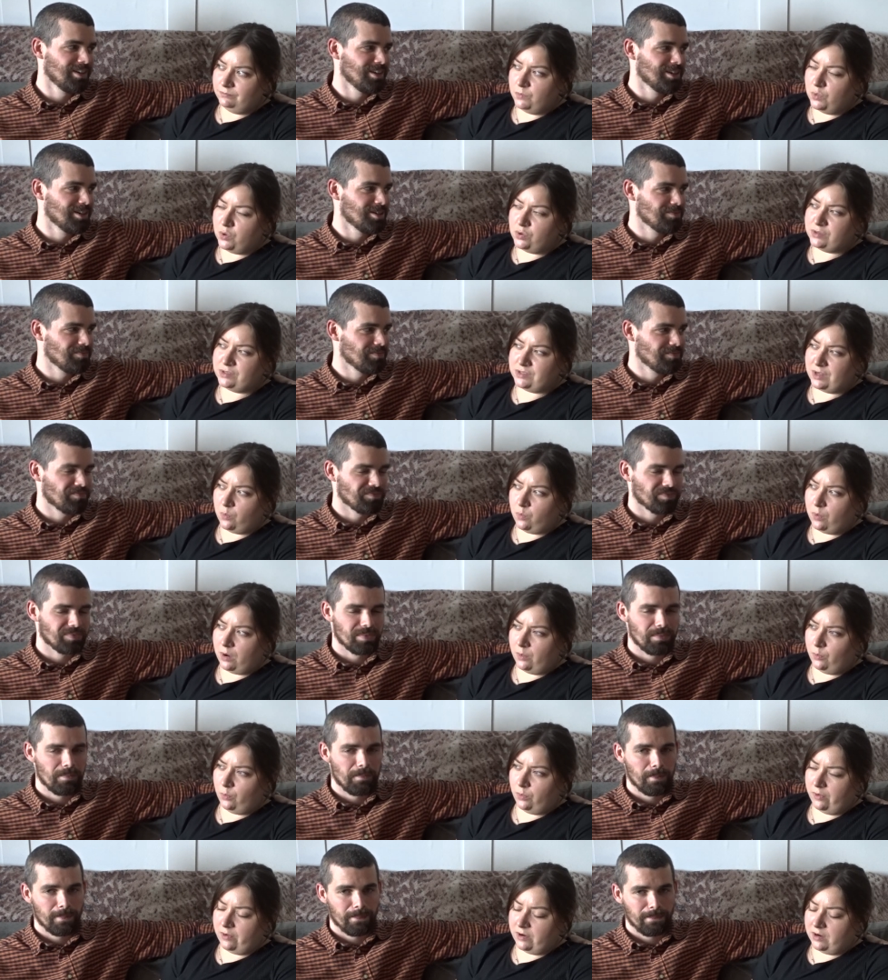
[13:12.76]
Speaker 1: more so what
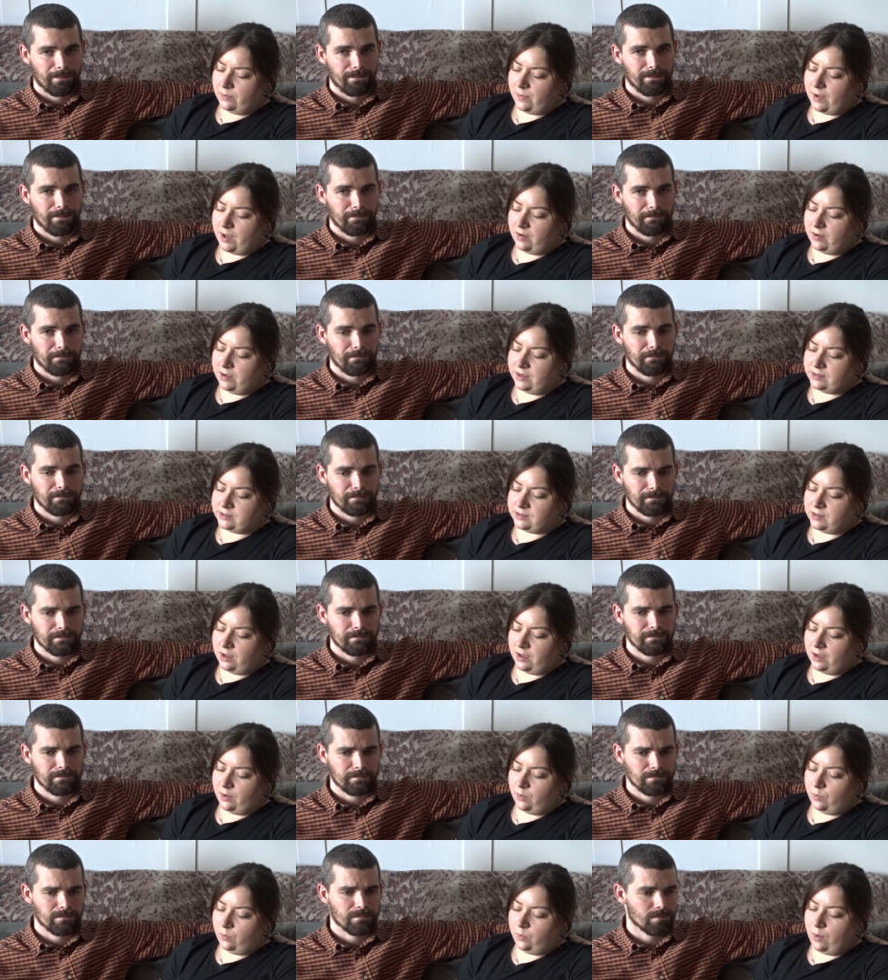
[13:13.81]
I'm worried about is
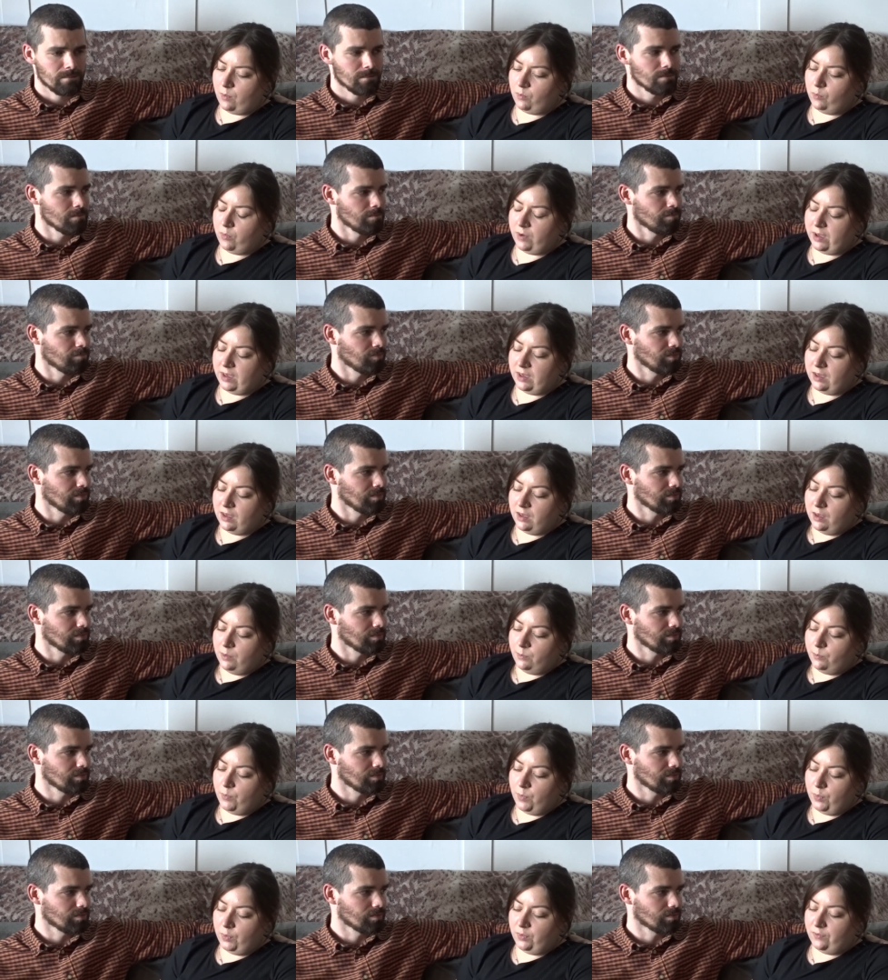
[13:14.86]
like when we
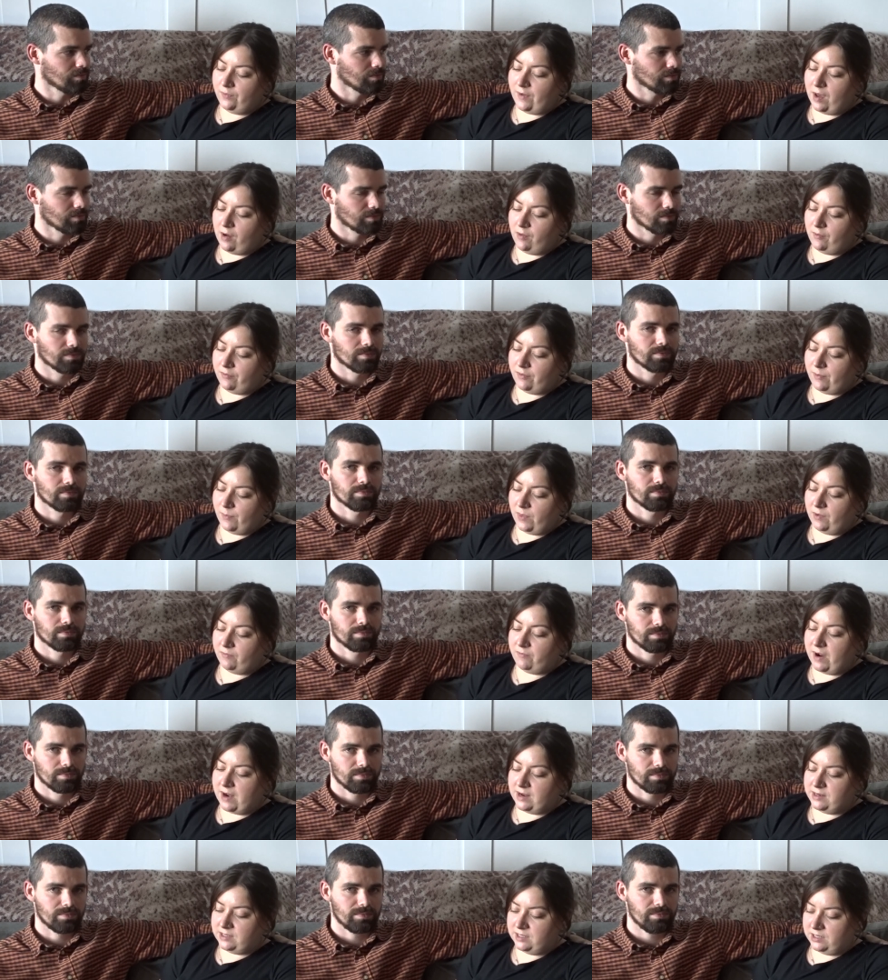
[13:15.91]
move out from the
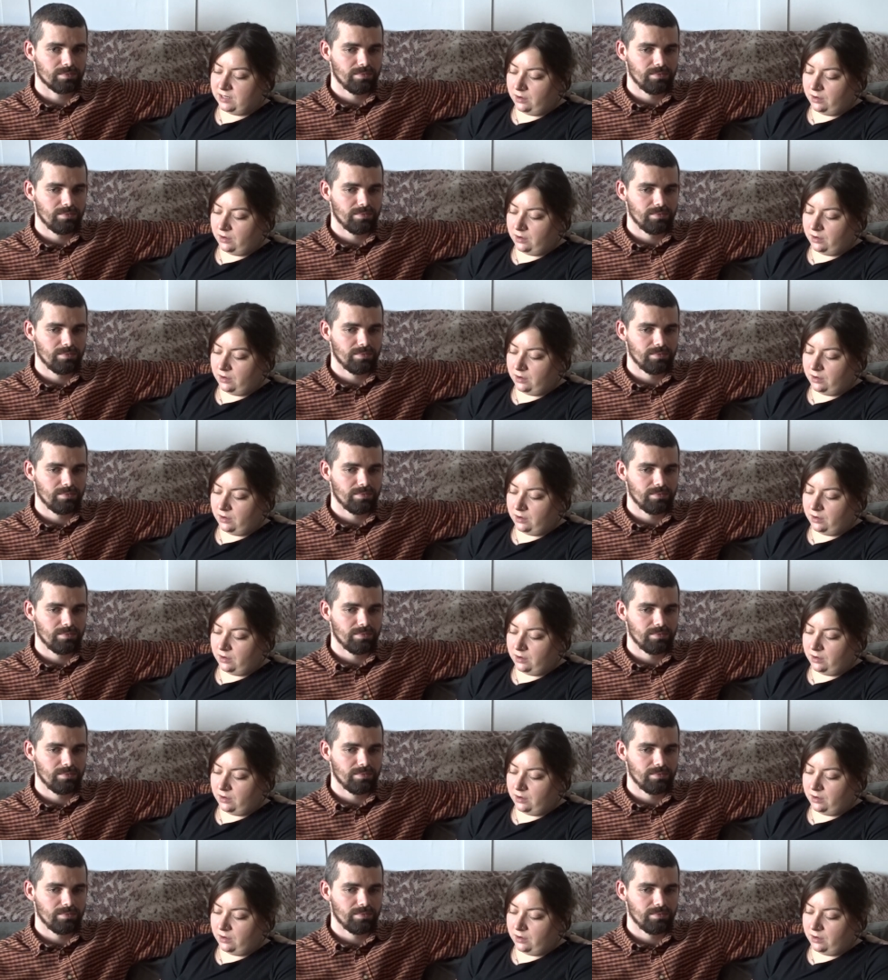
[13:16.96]
rented